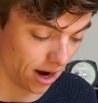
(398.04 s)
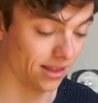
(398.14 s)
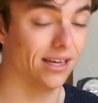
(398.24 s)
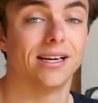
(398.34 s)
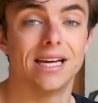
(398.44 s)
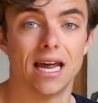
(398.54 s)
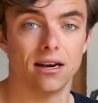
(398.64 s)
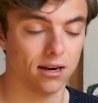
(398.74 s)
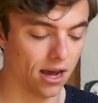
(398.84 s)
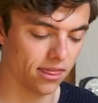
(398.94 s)
I think
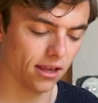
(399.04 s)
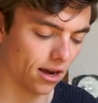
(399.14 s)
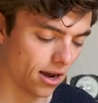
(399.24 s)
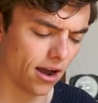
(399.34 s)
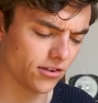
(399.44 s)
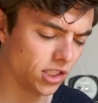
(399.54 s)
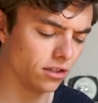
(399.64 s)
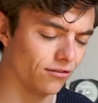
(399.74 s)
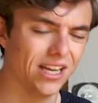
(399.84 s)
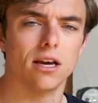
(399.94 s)
again, I think I've
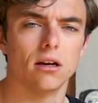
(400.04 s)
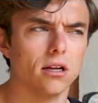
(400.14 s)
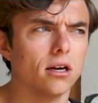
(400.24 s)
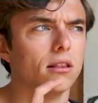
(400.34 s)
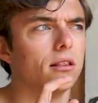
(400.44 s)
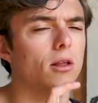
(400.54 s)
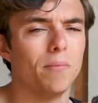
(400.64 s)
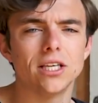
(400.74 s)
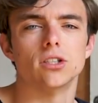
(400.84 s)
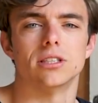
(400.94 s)
seen the video, the, the
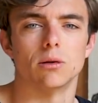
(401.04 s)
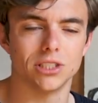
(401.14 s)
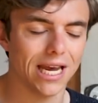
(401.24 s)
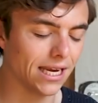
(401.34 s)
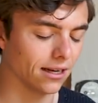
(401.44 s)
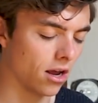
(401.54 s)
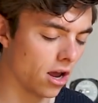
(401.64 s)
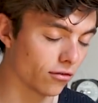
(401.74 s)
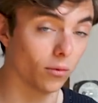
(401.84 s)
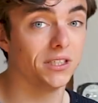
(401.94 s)
pictures that were taken
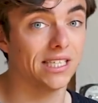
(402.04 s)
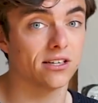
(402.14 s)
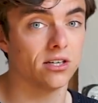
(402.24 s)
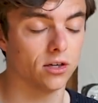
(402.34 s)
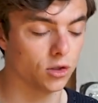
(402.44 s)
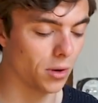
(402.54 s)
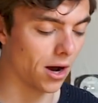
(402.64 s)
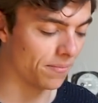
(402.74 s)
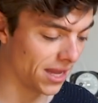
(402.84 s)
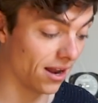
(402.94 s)
from this accident as
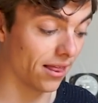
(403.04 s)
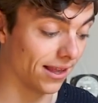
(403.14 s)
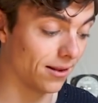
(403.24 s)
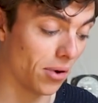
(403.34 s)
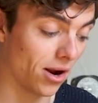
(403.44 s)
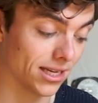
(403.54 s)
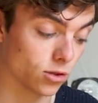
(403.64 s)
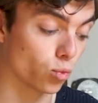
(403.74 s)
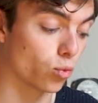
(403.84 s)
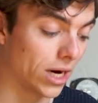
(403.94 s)
well. I think the pilot
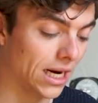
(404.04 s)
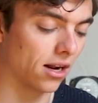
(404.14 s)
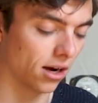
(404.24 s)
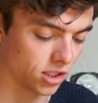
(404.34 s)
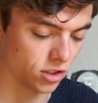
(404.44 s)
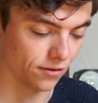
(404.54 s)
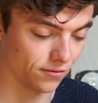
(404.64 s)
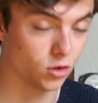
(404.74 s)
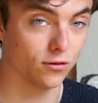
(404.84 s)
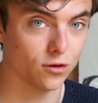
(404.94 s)
is really lucky
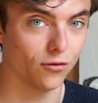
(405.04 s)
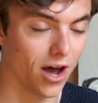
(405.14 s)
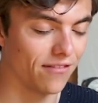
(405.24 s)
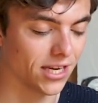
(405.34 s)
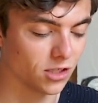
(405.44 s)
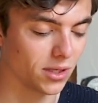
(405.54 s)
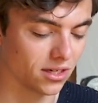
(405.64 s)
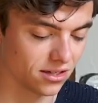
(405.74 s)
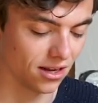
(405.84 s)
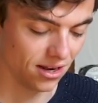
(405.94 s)
to, to survive this
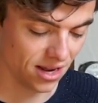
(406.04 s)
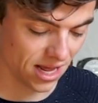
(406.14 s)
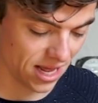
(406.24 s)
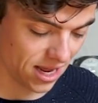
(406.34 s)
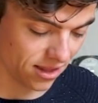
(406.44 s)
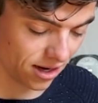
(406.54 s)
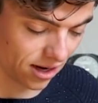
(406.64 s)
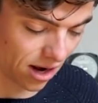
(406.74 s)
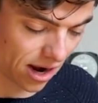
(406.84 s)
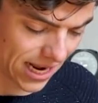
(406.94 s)
because the the
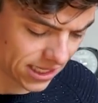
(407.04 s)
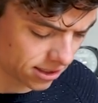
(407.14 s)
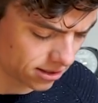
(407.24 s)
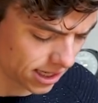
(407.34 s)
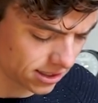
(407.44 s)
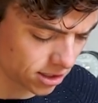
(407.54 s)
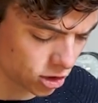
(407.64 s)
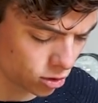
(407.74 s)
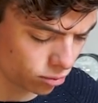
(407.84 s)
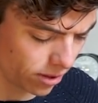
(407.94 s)
glide, it's it's a
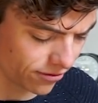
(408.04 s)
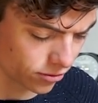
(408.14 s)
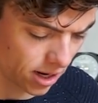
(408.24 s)
Swift,